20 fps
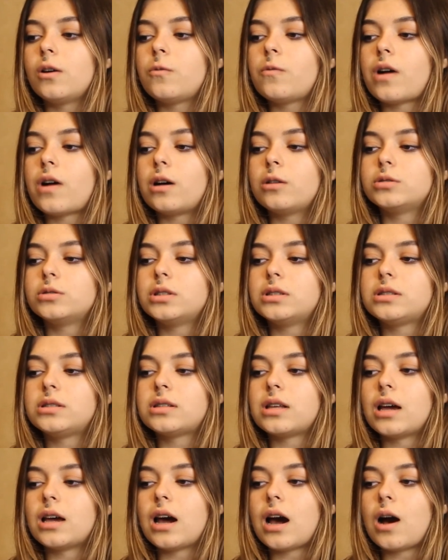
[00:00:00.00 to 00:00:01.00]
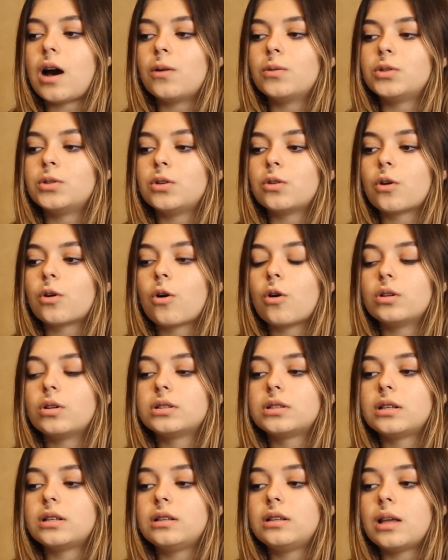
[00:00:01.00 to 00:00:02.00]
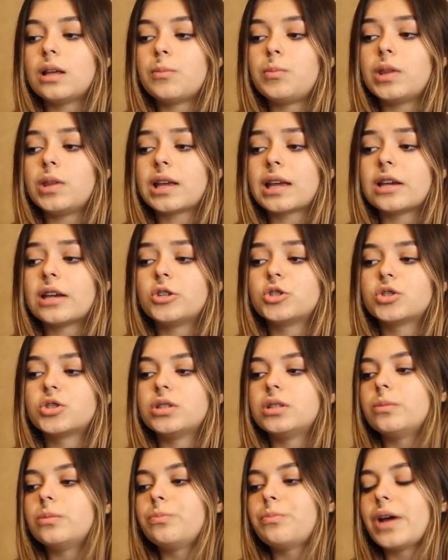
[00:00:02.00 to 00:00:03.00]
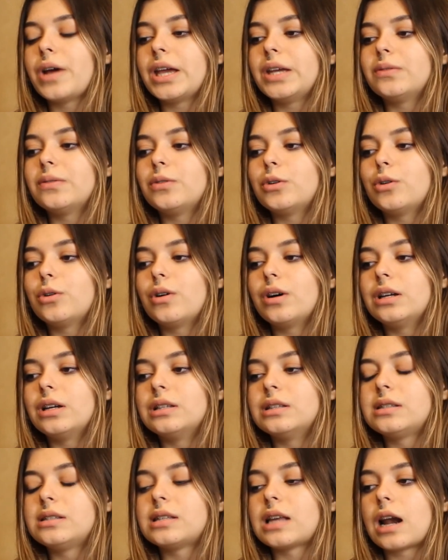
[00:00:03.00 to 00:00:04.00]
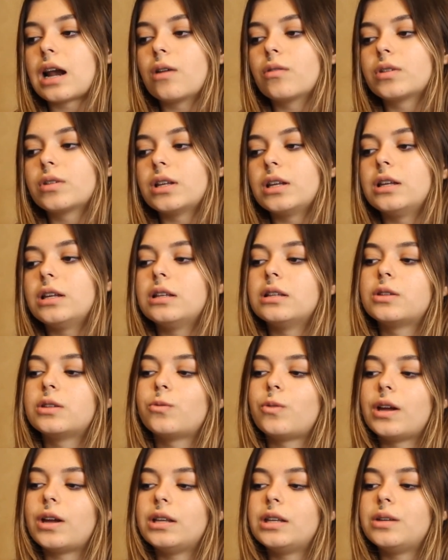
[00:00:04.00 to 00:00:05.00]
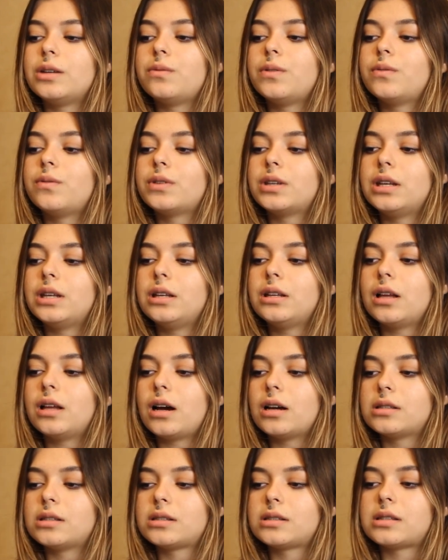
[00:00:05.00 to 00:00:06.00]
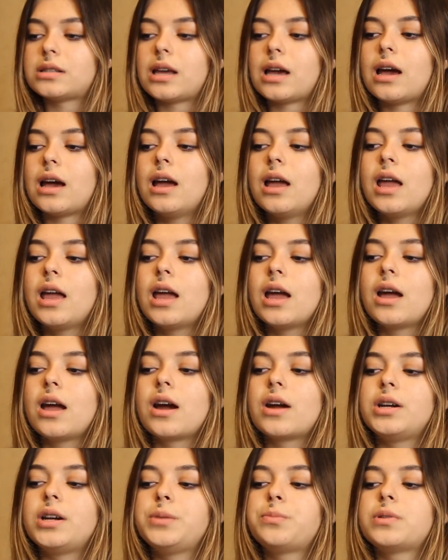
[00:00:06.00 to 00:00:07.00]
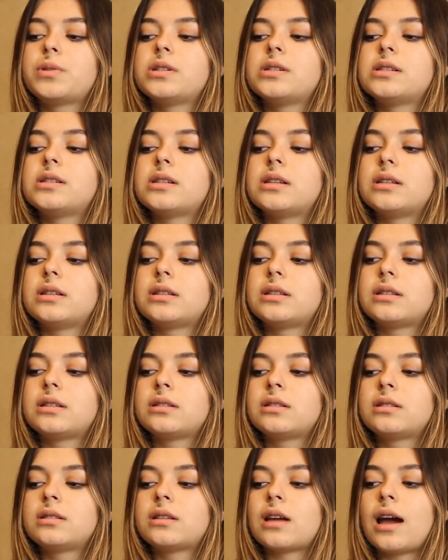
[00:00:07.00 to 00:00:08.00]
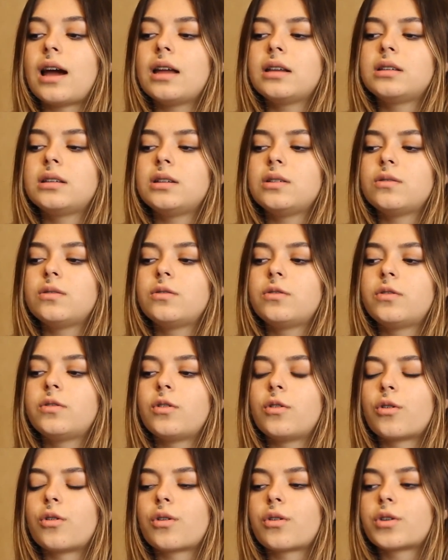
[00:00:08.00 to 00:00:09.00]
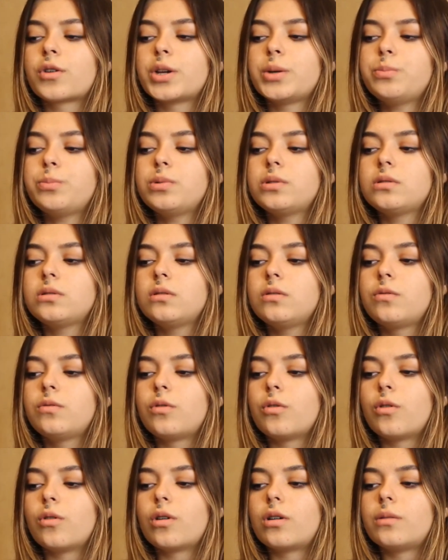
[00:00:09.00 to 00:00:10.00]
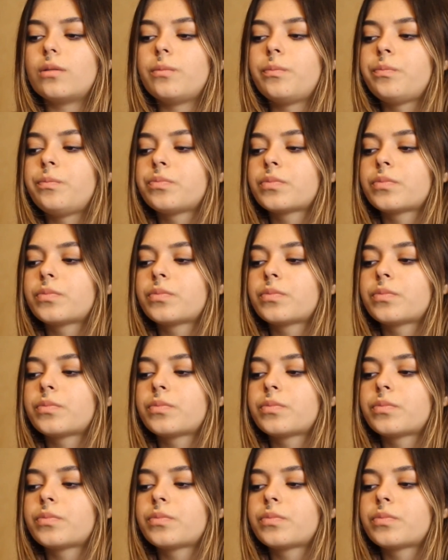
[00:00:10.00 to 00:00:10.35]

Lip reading: founded the audio content application Payvo and served in 2015 as a representative for Ripple for